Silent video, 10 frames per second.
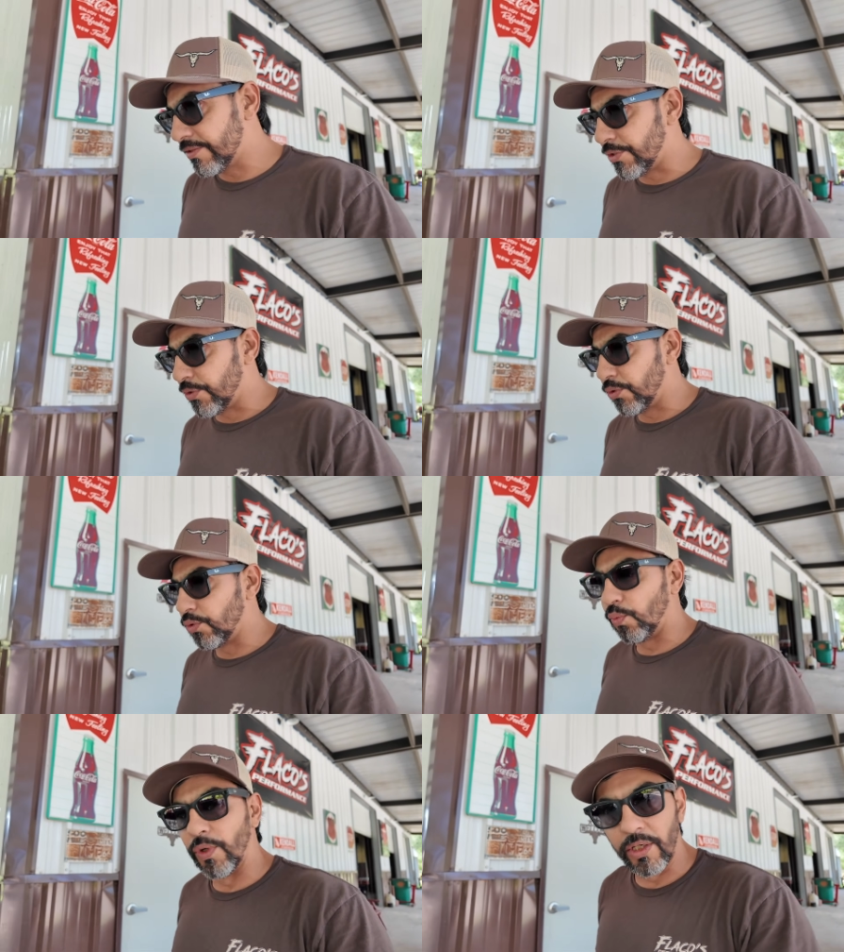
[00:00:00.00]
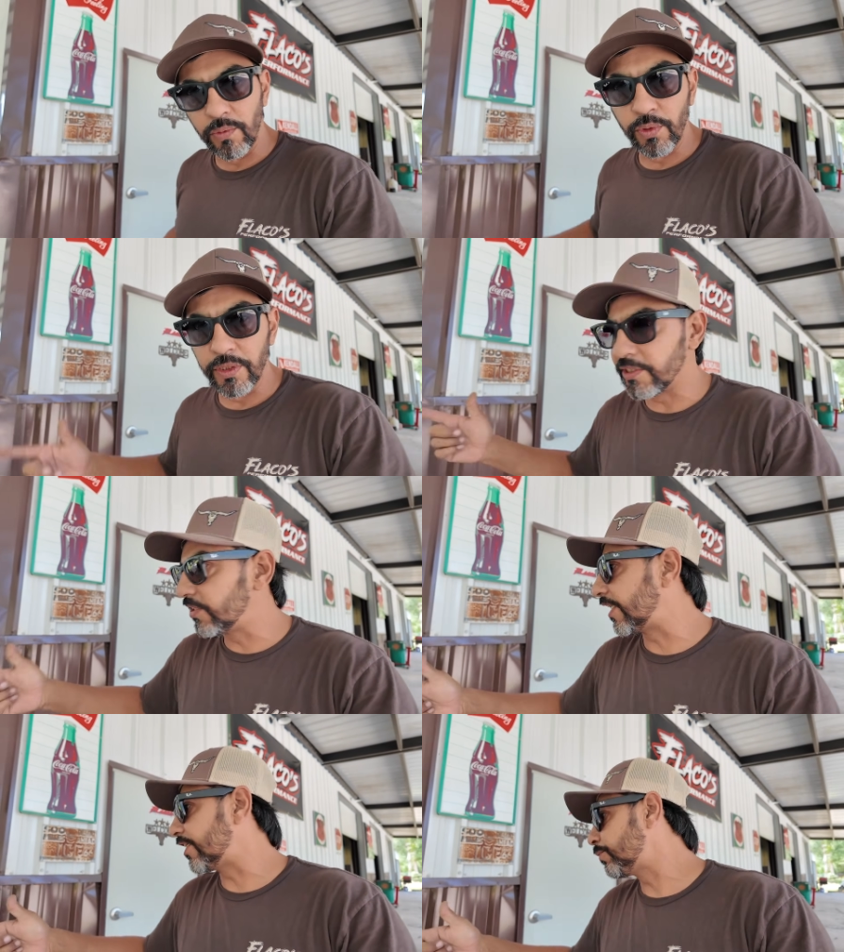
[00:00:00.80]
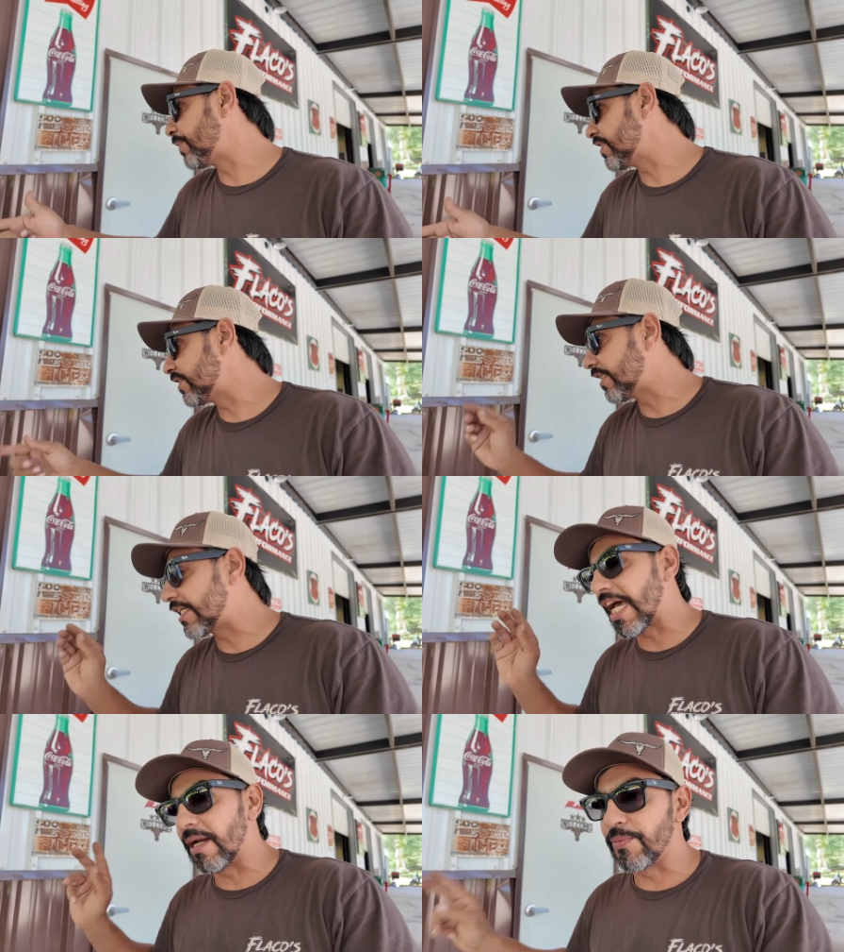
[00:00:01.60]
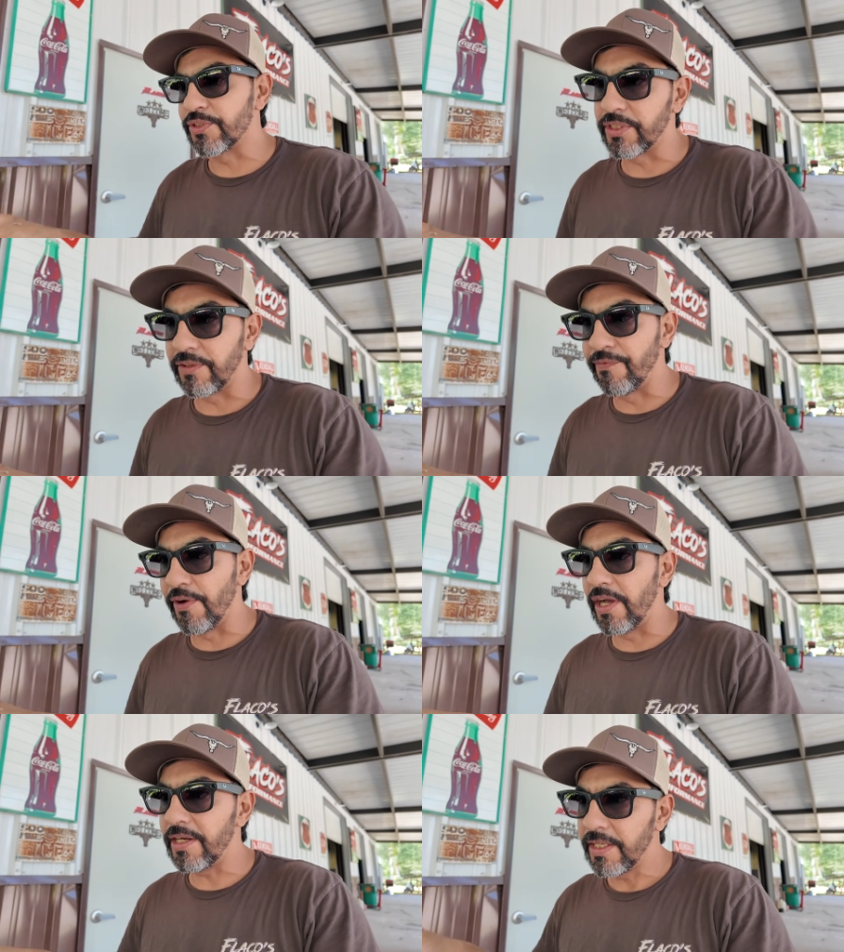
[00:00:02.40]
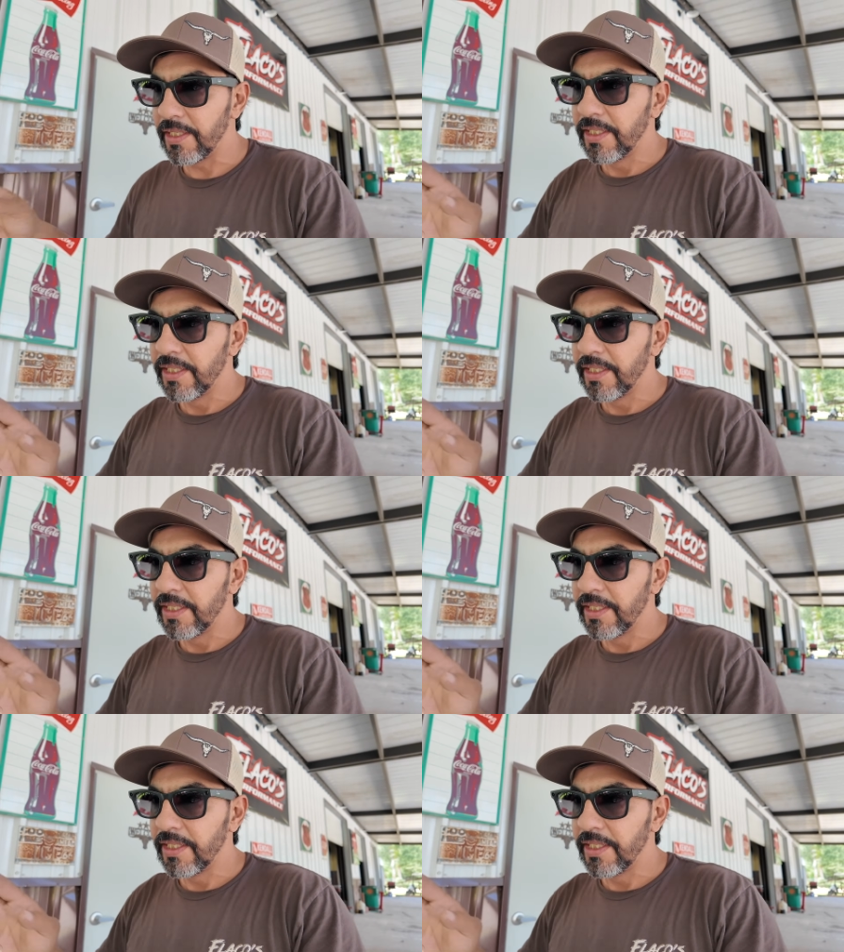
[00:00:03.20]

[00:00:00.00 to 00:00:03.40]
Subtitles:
to Wilwood 6-piston calipers in the front